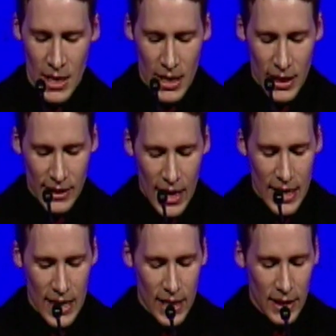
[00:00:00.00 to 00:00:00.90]
is
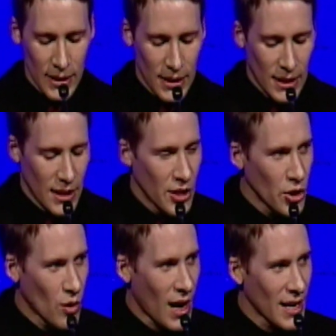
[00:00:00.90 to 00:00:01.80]

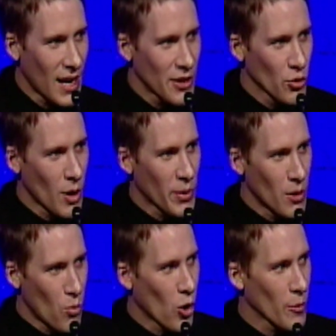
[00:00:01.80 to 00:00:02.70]
I grew up in a
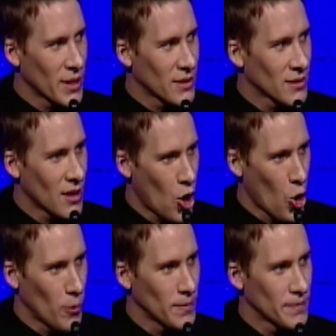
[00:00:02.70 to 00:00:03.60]
Mormon
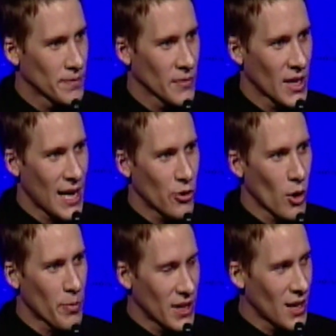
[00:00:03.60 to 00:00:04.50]
home. And I grew
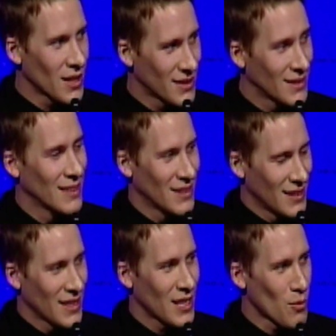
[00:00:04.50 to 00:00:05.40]
up in a
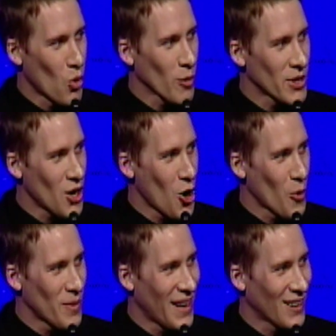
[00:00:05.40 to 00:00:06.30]
Mormon
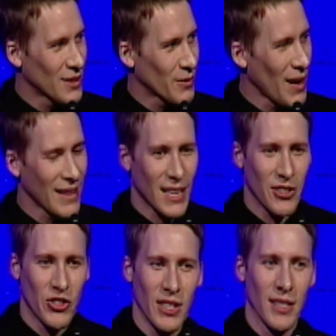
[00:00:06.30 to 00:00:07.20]
home out in, wow, that got
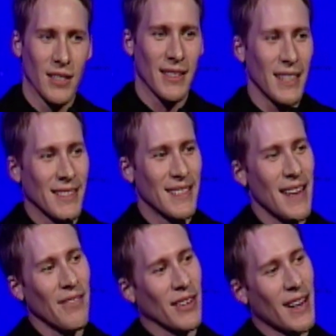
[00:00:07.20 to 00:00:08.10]
cheers. That's
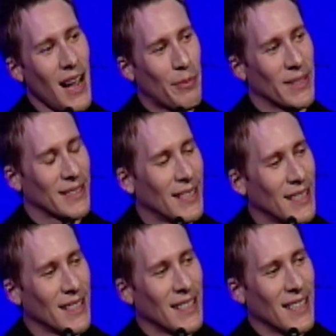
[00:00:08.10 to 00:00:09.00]
never happened.
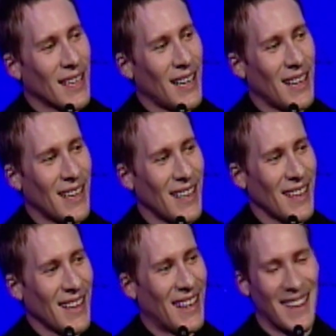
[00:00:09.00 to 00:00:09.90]
I
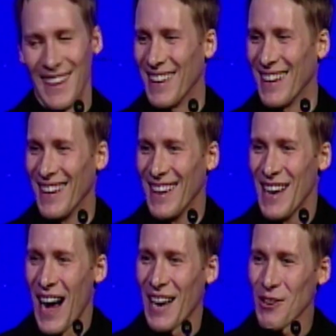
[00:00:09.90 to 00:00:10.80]

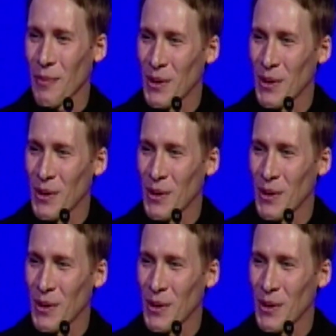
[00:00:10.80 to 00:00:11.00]
grew up in a